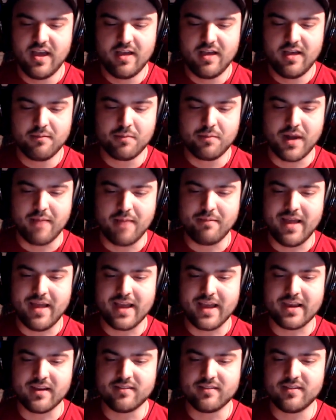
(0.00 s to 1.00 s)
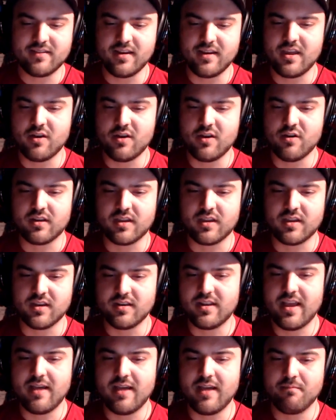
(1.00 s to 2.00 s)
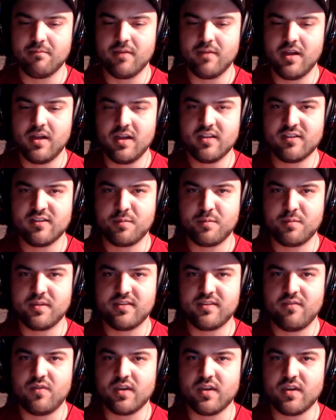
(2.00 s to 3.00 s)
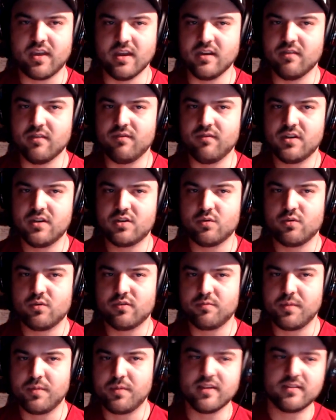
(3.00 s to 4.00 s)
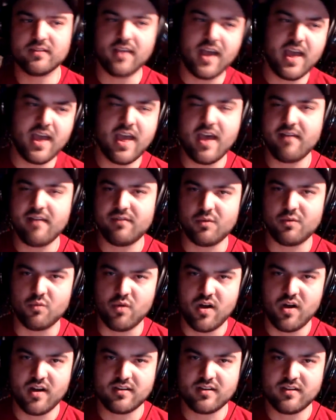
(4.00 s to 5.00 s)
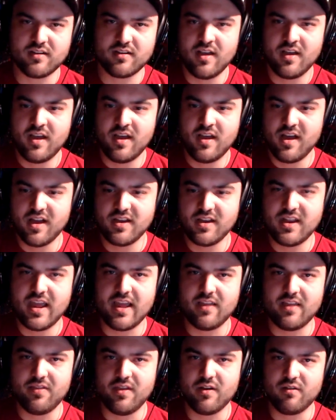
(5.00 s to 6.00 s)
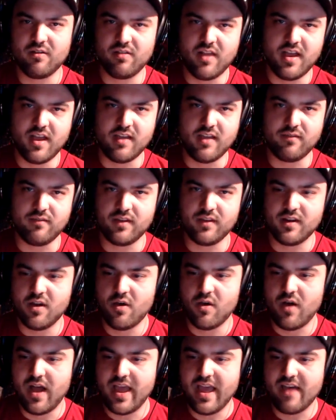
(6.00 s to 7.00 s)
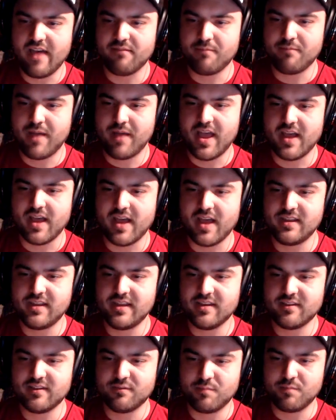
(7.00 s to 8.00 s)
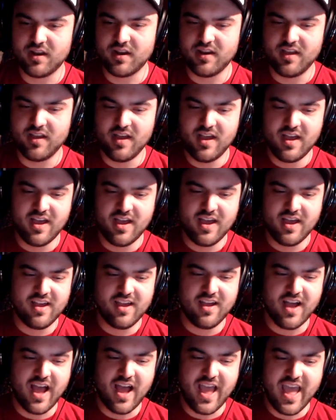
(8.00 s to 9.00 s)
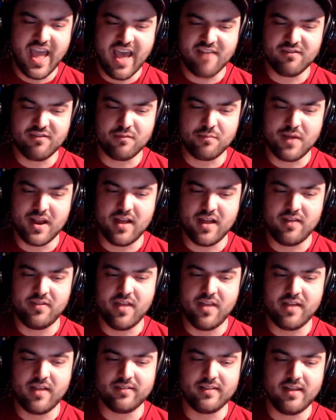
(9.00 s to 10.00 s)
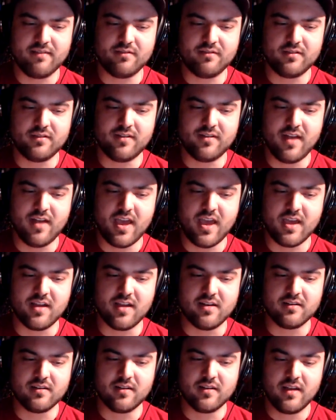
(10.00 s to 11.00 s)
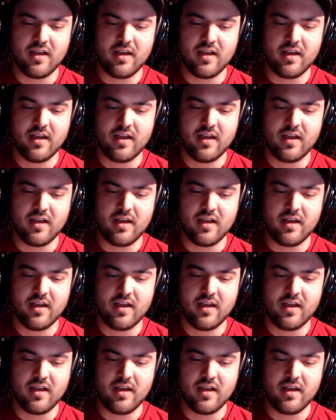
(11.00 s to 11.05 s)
but I'm not going to sit here and condemn specific individuals because I haven't walked a day in their life. You know, I have my ideas, but I haven't been on that level. And